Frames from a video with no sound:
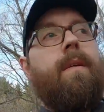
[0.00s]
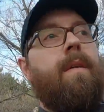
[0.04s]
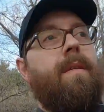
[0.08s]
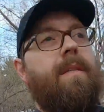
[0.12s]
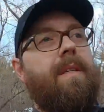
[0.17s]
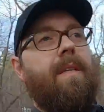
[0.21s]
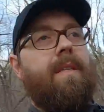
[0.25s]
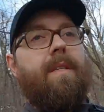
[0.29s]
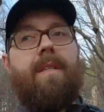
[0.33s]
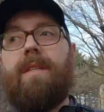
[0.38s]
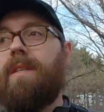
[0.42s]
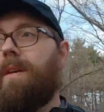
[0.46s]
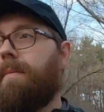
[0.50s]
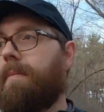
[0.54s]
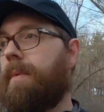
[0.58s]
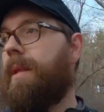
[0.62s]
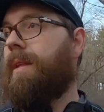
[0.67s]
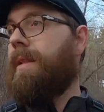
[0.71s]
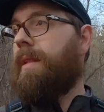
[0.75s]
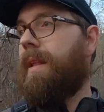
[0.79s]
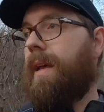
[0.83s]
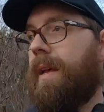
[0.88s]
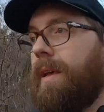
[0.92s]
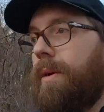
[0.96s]
This is
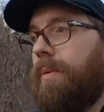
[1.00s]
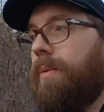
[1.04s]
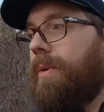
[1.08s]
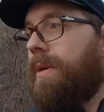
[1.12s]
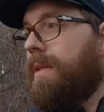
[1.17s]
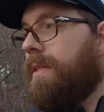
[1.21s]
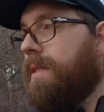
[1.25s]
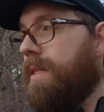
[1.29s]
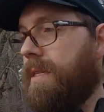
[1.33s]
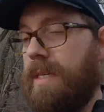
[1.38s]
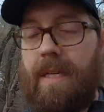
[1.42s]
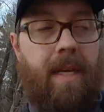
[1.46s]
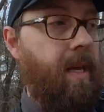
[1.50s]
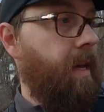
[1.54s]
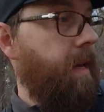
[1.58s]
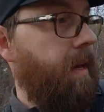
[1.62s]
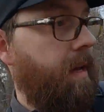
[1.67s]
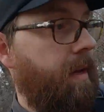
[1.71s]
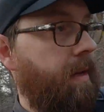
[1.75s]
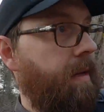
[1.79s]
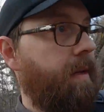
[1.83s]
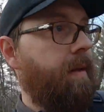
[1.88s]
something that you won't see